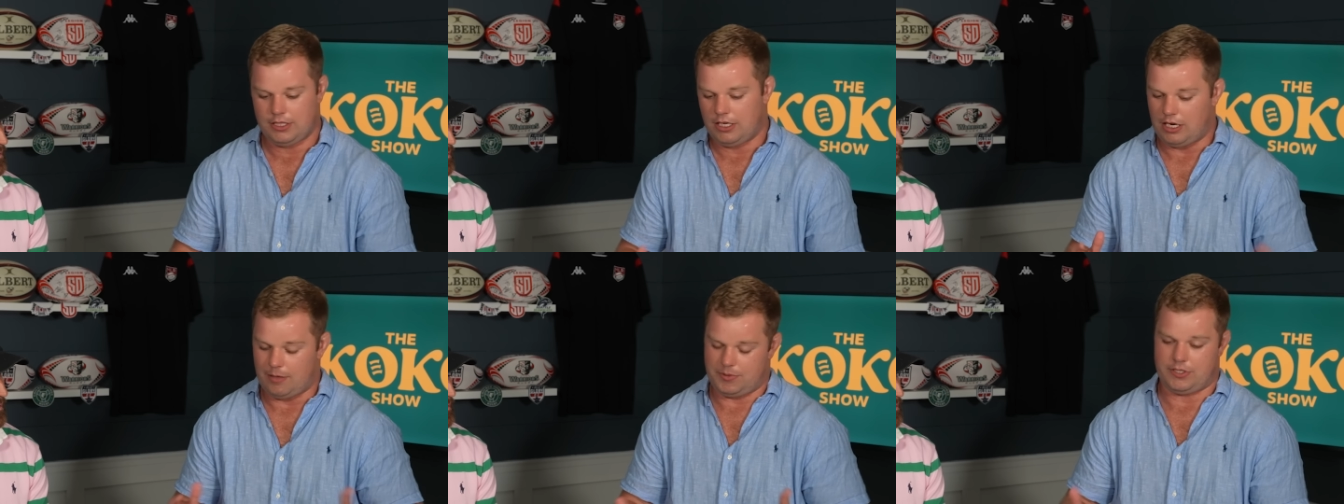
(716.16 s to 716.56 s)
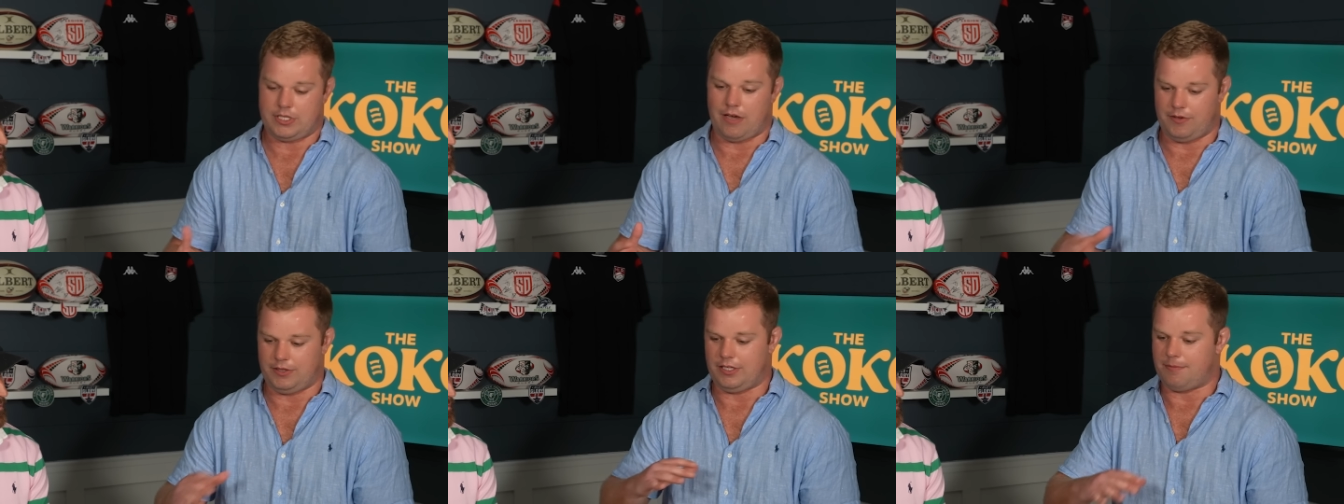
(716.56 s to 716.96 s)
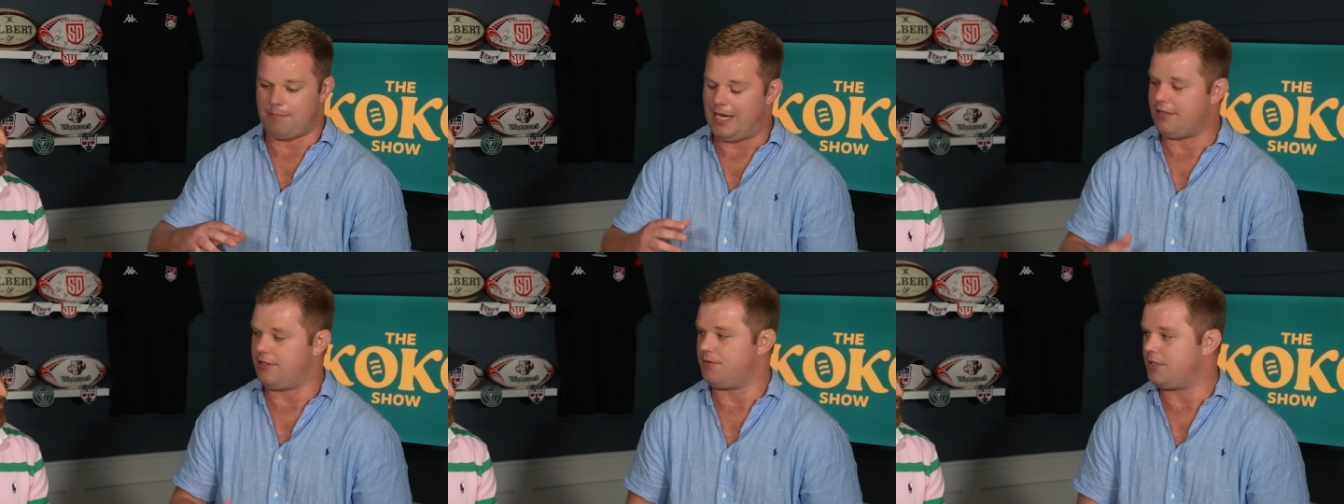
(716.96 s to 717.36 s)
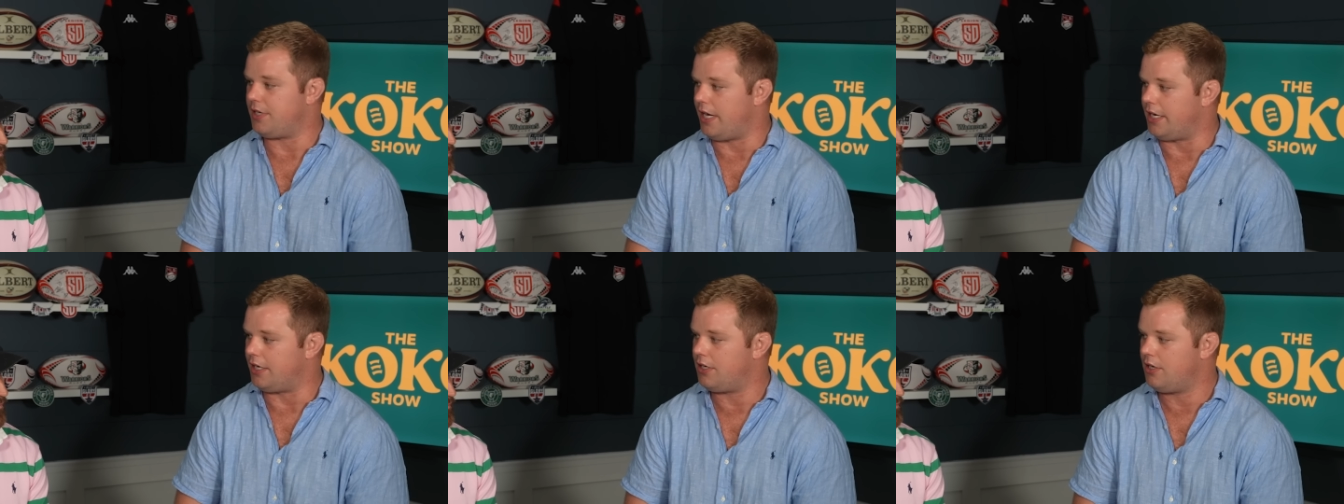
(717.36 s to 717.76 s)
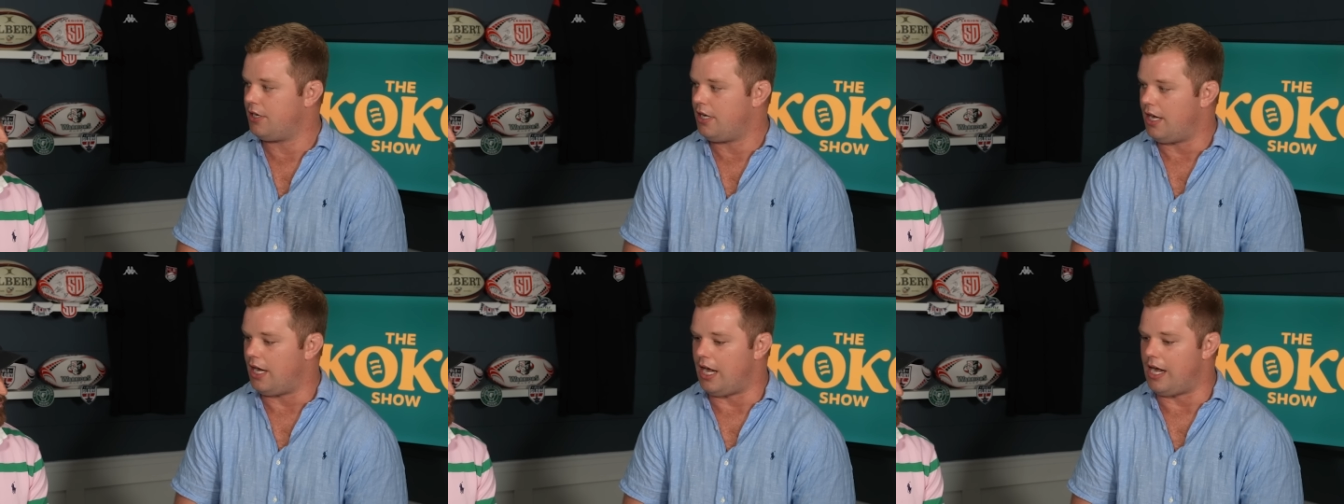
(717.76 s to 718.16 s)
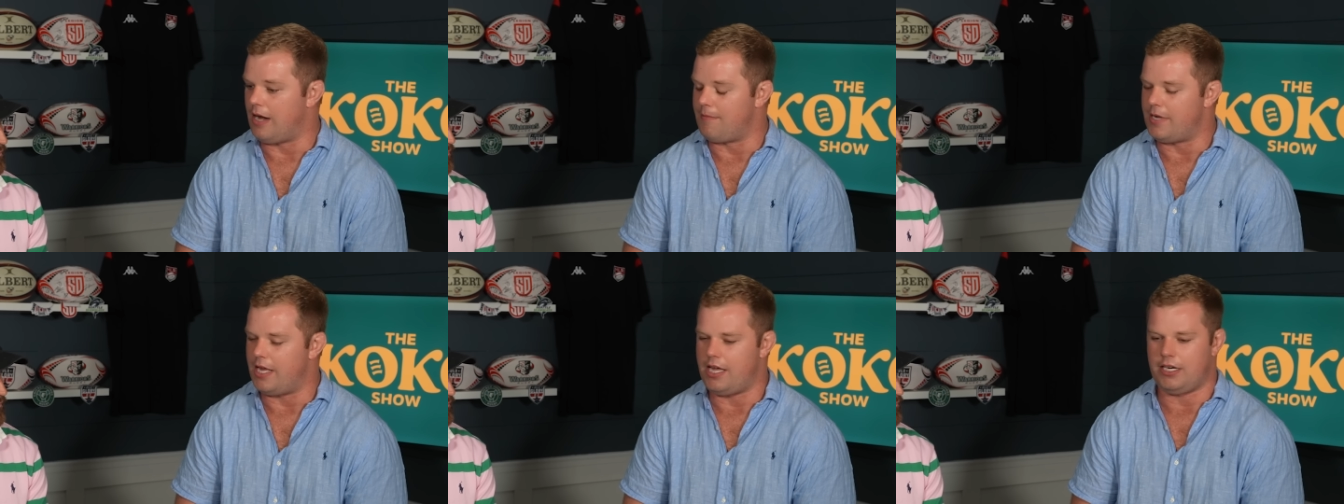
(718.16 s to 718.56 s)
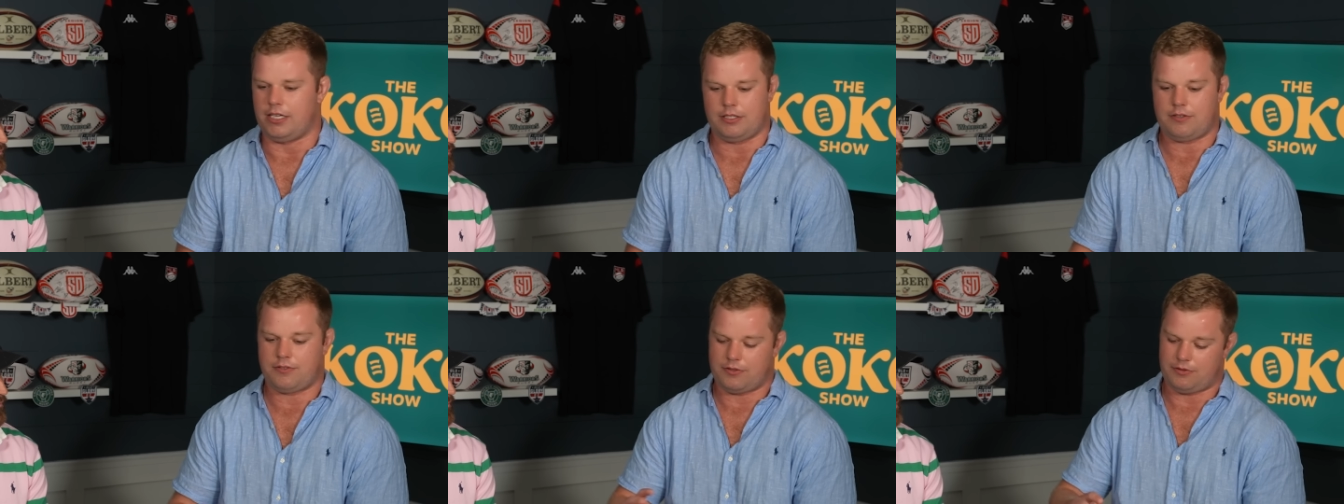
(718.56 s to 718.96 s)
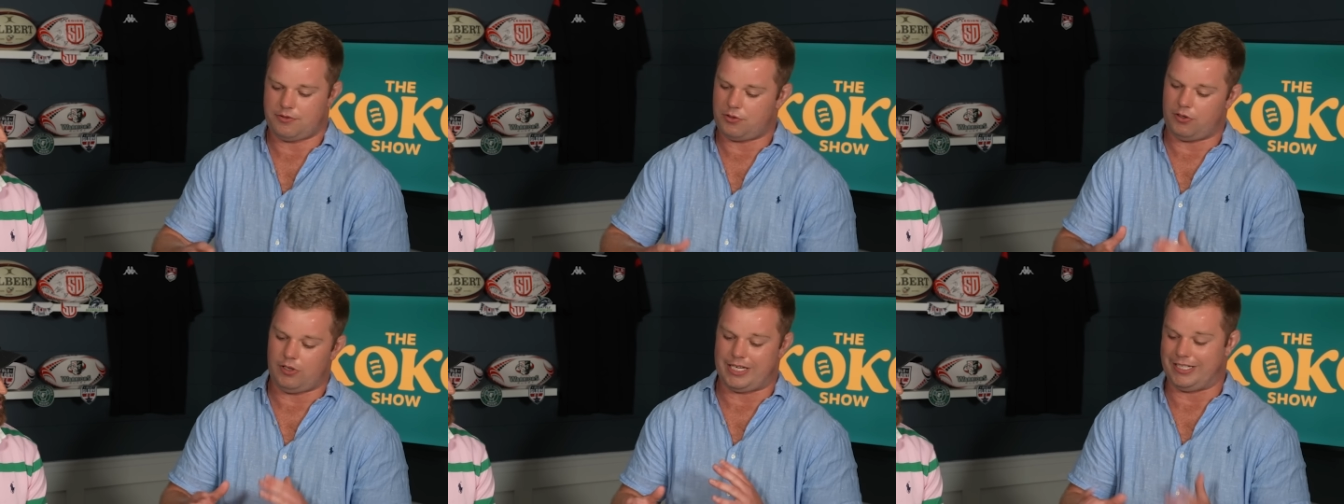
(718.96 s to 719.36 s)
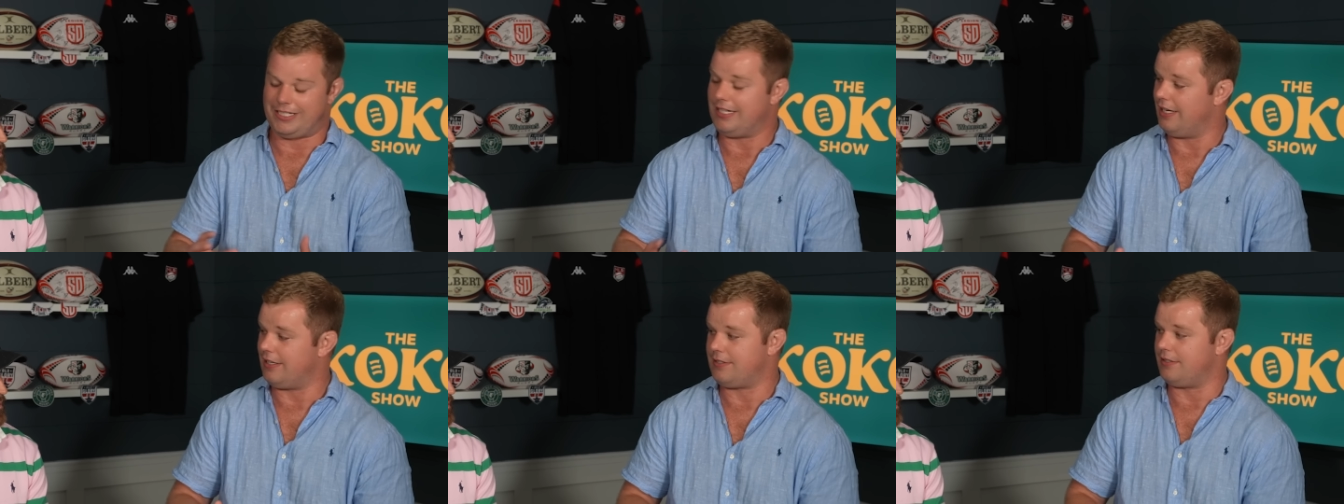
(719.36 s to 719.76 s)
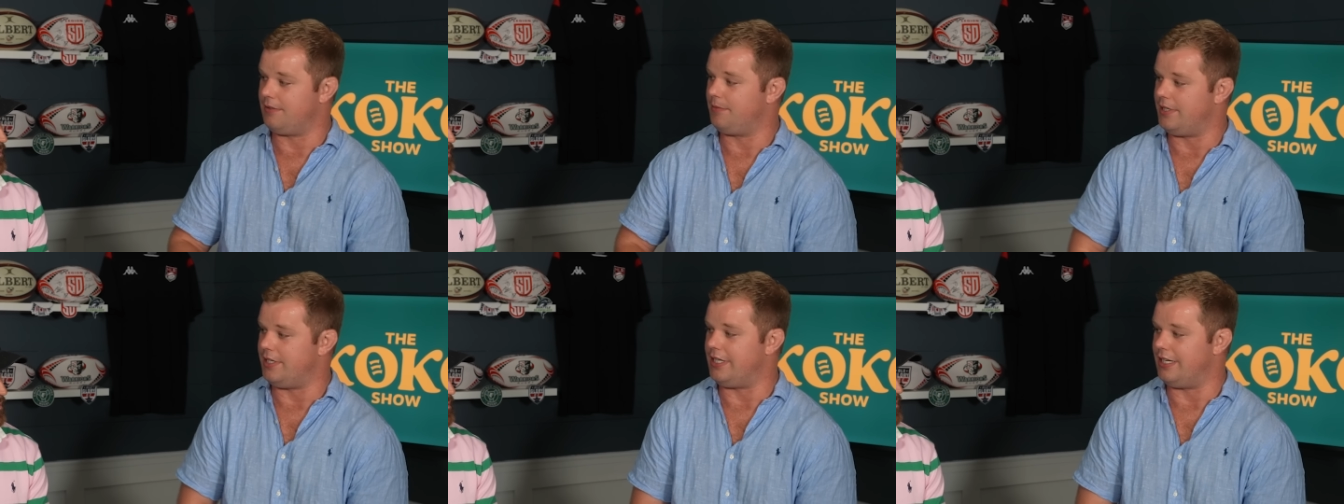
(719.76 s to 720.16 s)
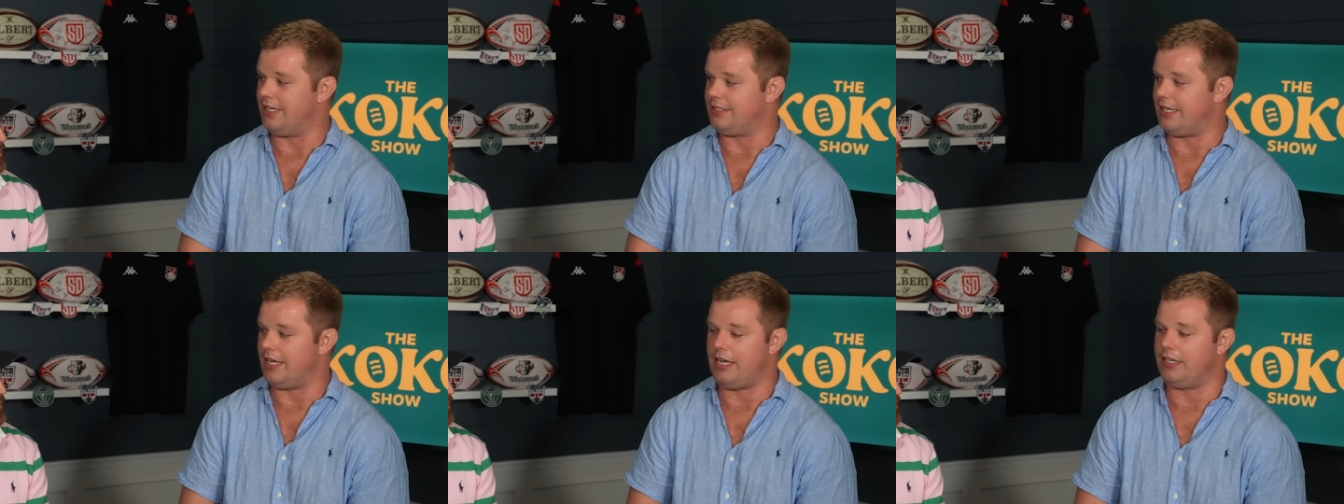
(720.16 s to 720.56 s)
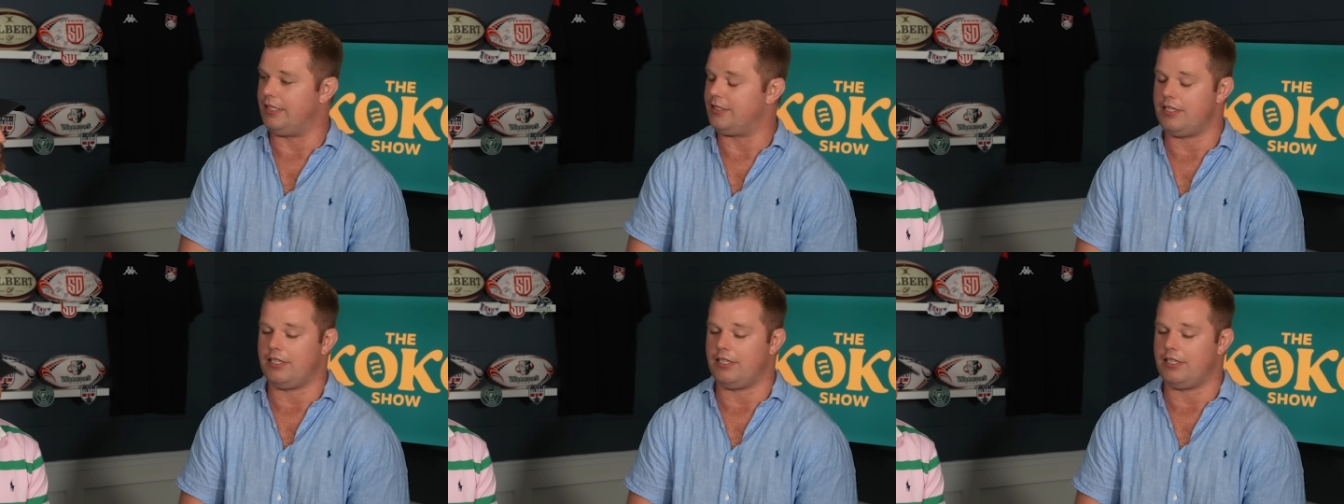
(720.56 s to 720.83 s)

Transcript: I'm just having this massive shake. Um, and it's sort of like a custard when you get it down. It's,